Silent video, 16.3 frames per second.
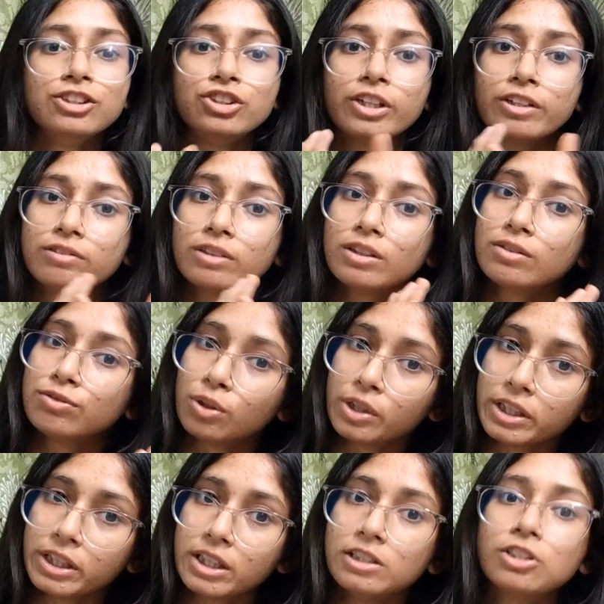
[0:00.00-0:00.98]
general
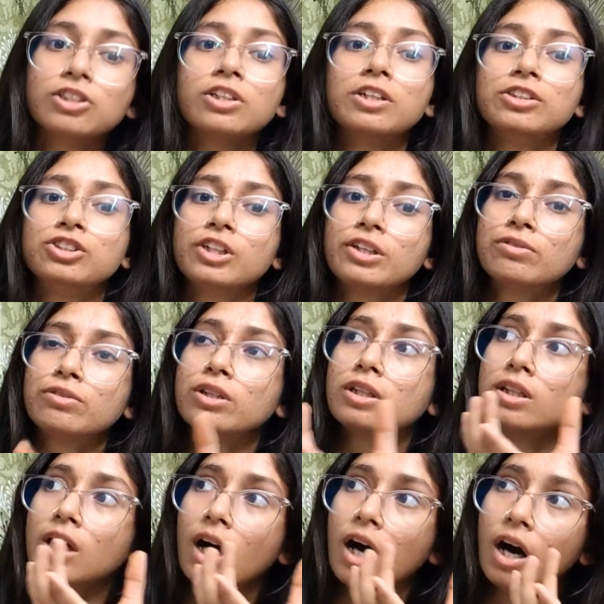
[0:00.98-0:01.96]
floriculture,
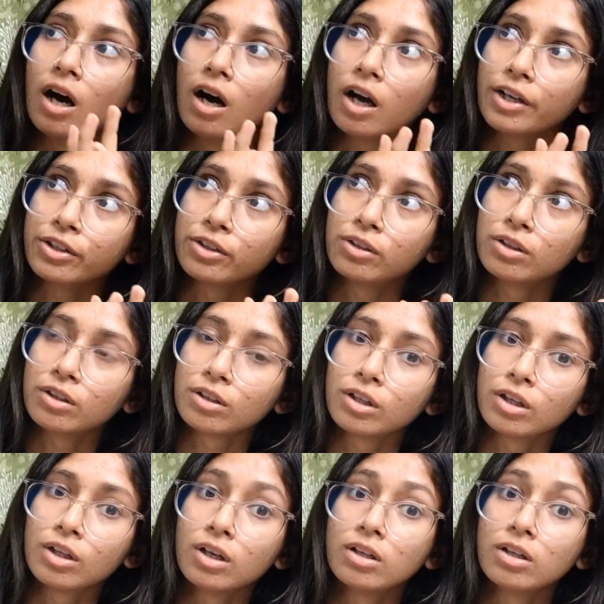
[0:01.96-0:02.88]
general uh, your